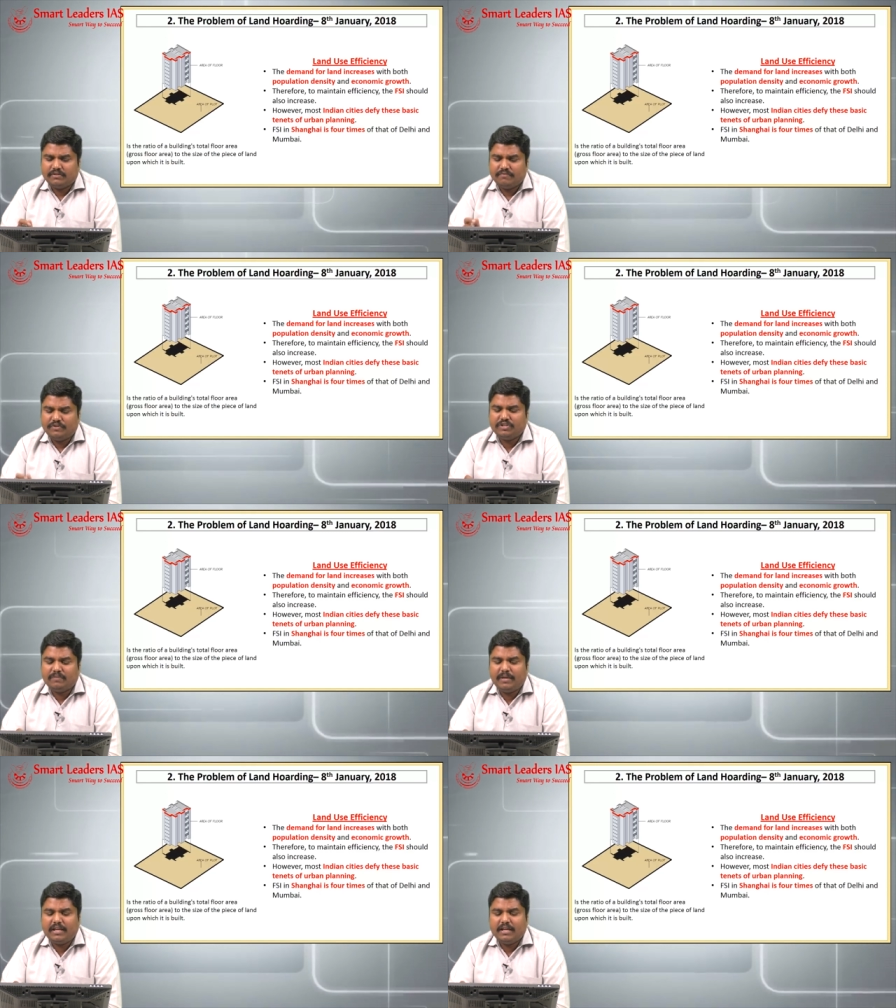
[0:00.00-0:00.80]
which
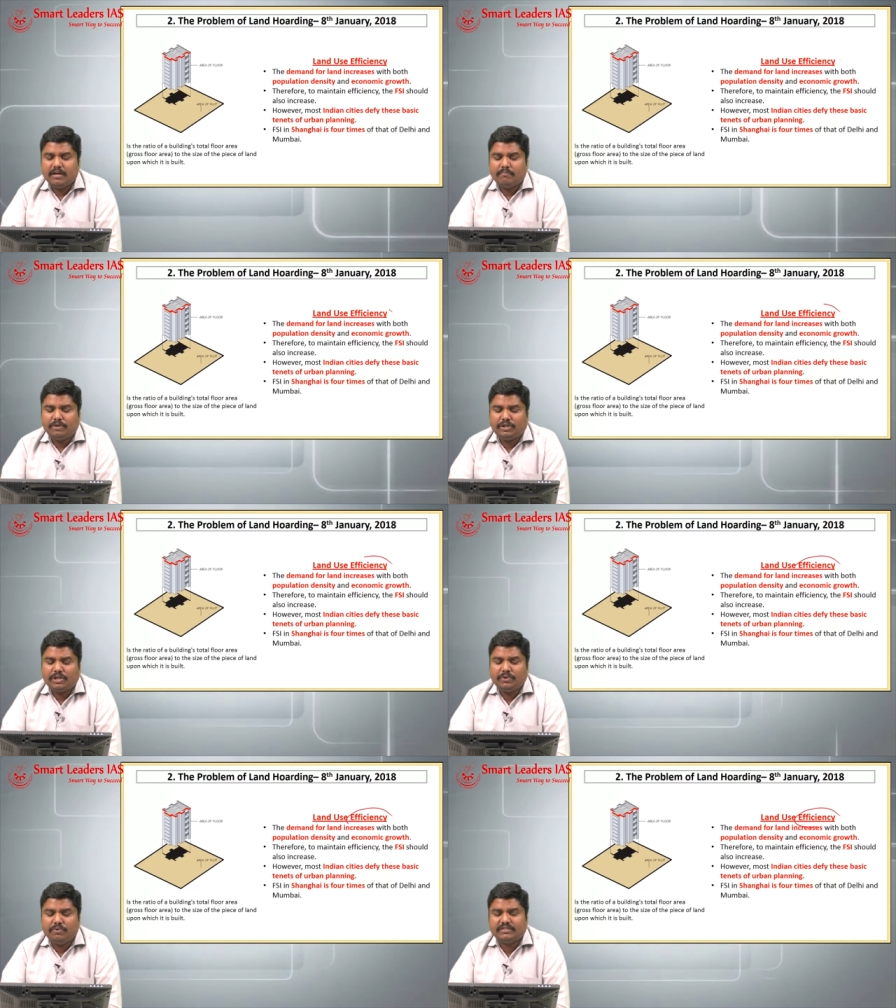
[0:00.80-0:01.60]
should be put
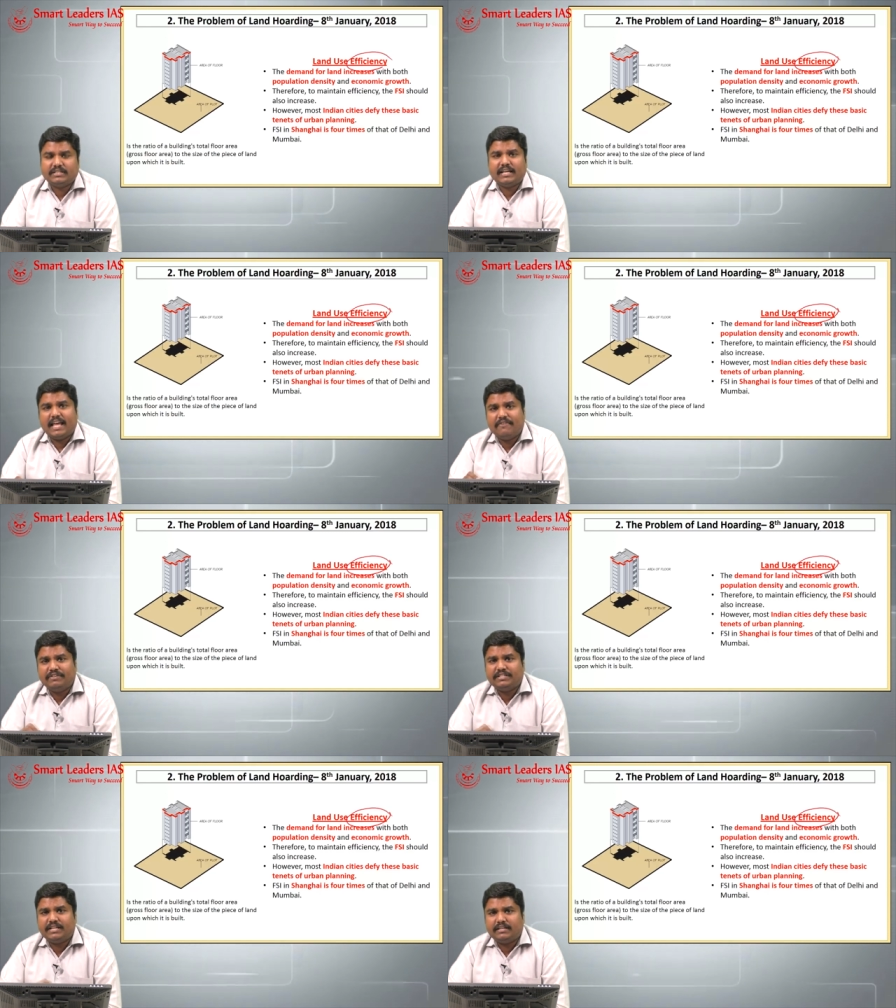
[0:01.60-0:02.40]
to use in an
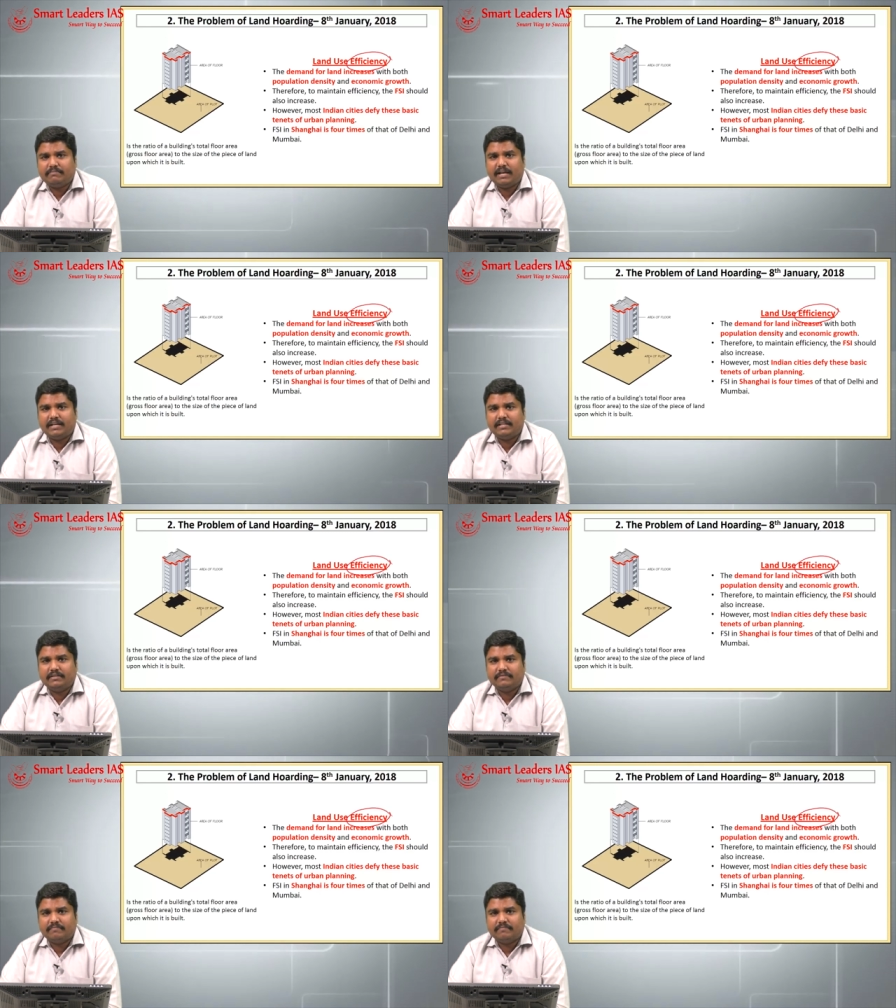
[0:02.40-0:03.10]
efficient manner.